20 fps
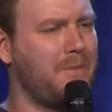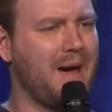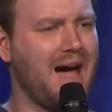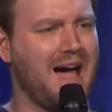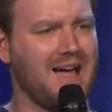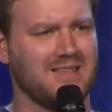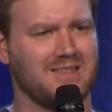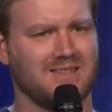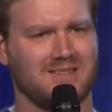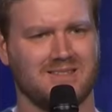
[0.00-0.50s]

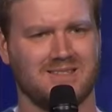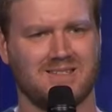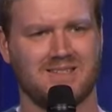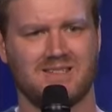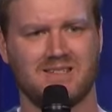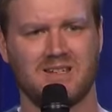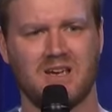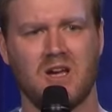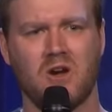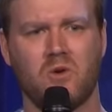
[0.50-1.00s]

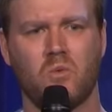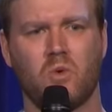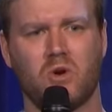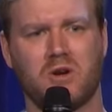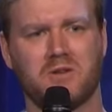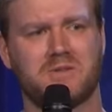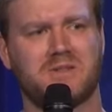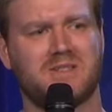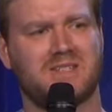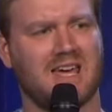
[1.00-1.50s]
patterns would
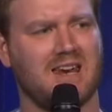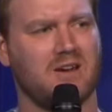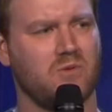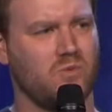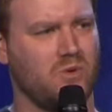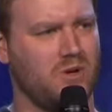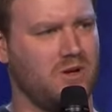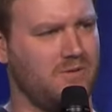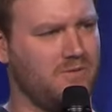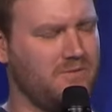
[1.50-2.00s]
have said it
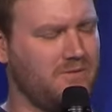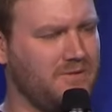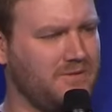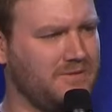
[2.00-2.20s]
would have.